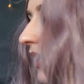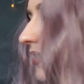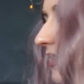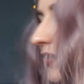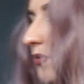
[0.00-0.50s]

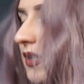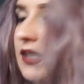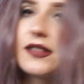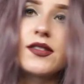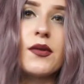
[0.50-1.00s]
this
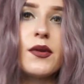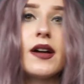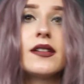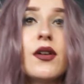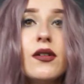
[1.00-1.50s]
week so
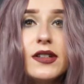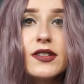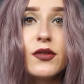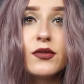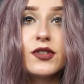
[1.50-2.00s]
the only
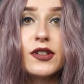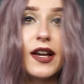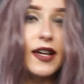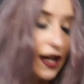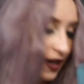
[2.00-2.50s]
solution
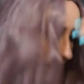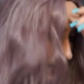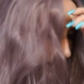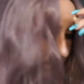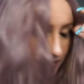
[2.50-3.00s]
I
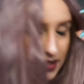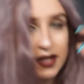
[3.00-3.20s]
have